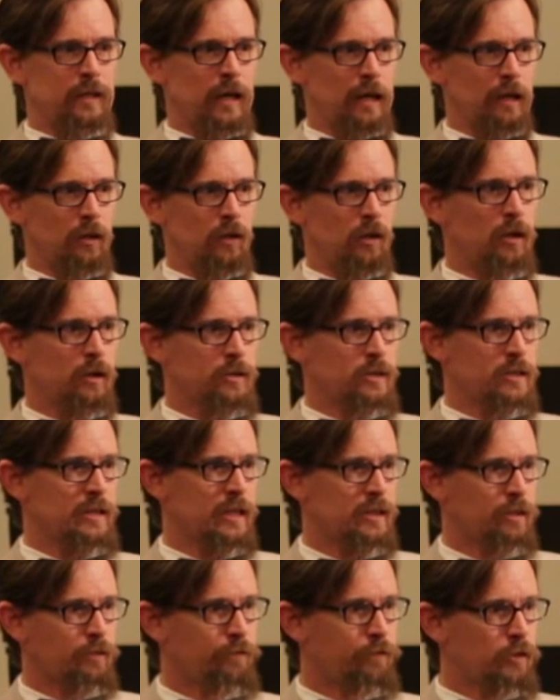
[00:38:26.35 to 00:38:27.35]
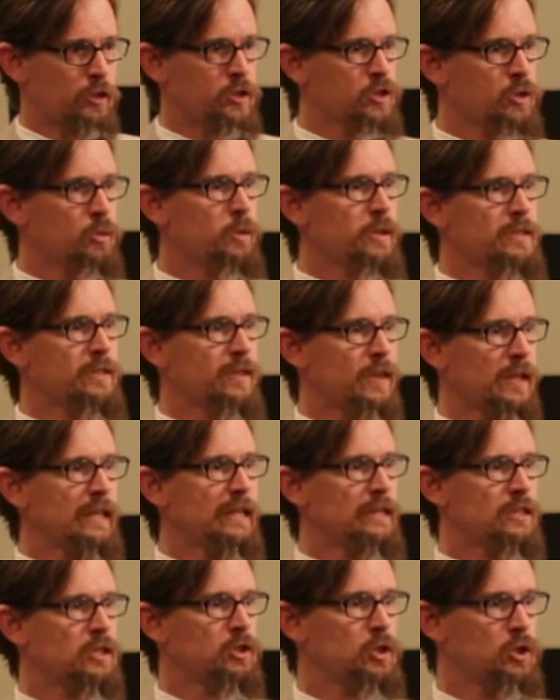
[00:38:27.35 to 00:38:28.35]
dialogues is that the virtuous
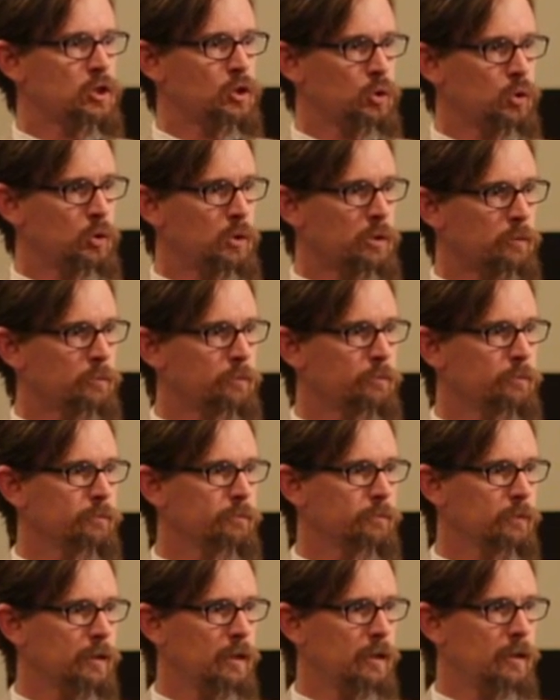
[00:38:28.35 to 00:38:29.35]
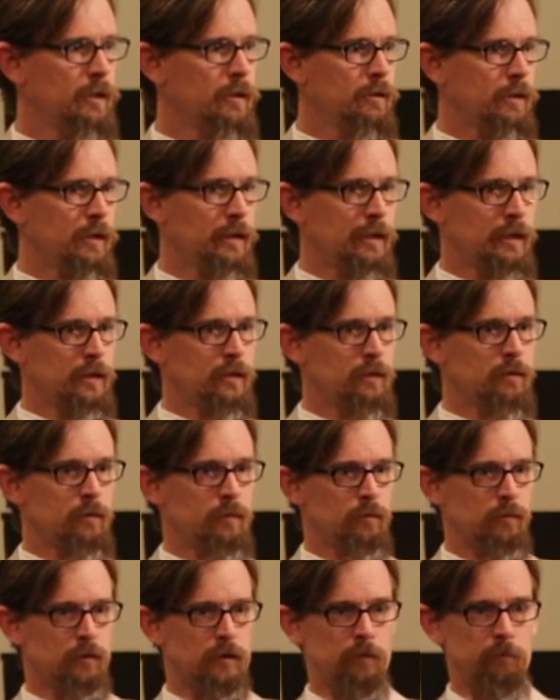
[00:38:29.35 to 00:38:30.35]
thing to do in
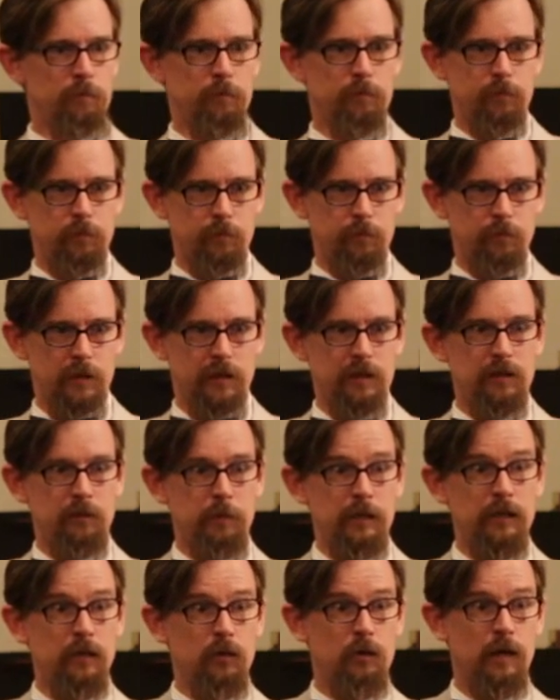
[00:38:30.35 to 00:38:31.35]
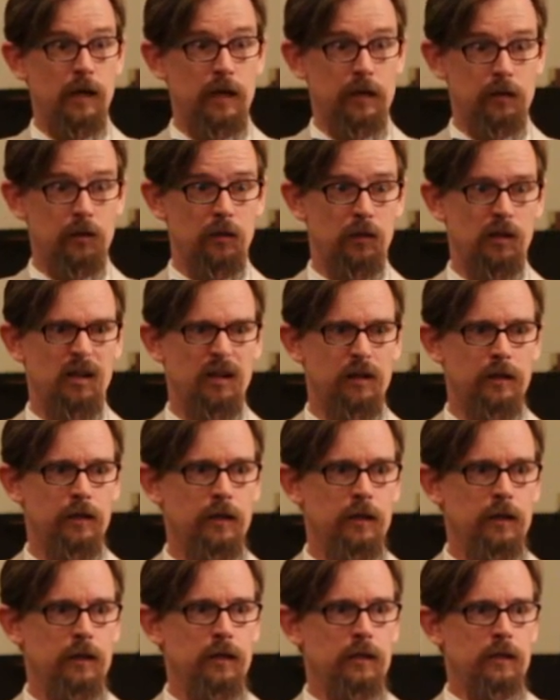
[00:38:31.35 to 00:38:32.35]
the Meno dialogue
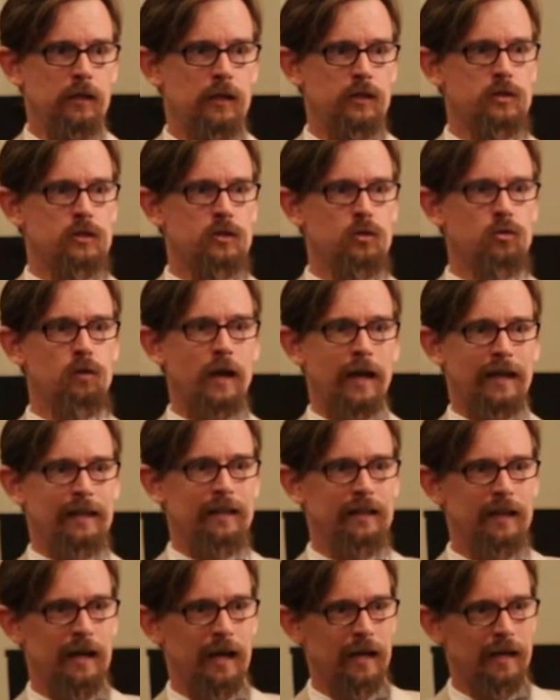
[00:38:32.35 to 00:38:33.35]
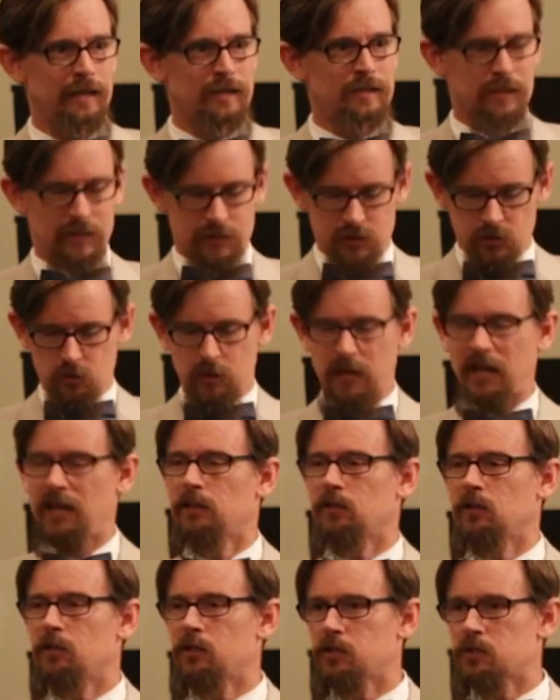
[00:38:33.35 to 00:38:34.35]
is to recognize that you
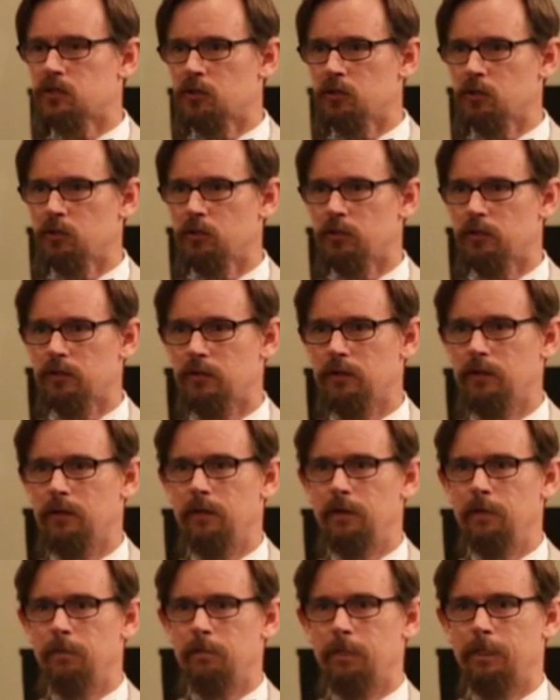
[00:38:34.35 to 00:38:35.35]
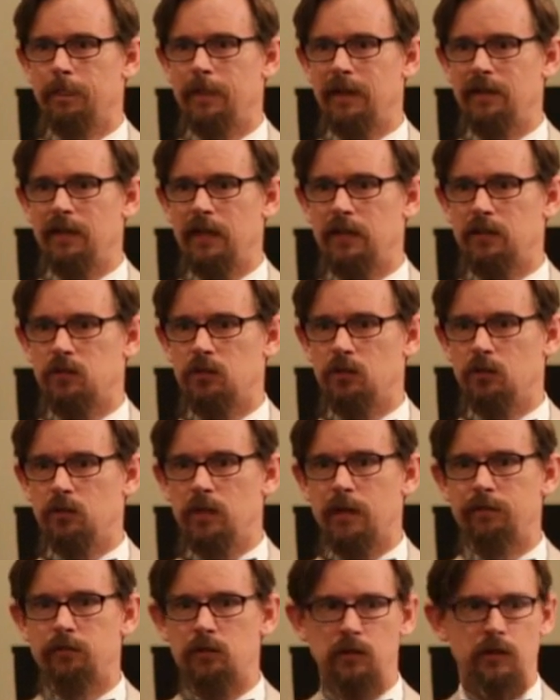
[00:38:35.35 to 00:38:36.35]
can learn truth and that you'll
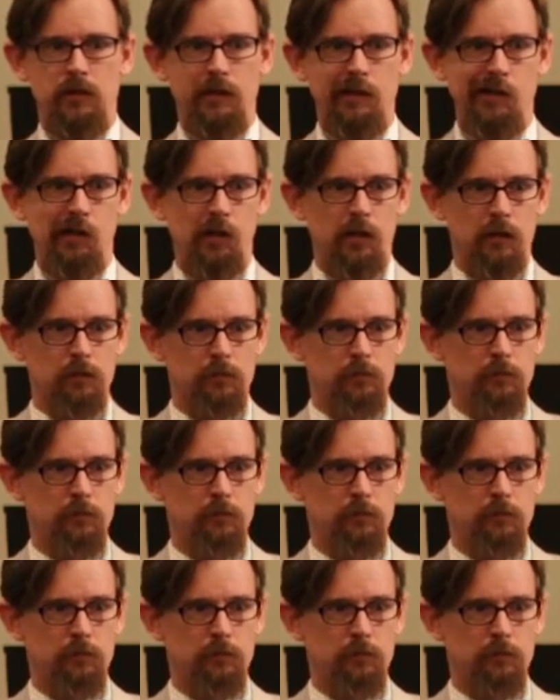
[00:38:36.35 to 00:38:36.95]
never learn it all.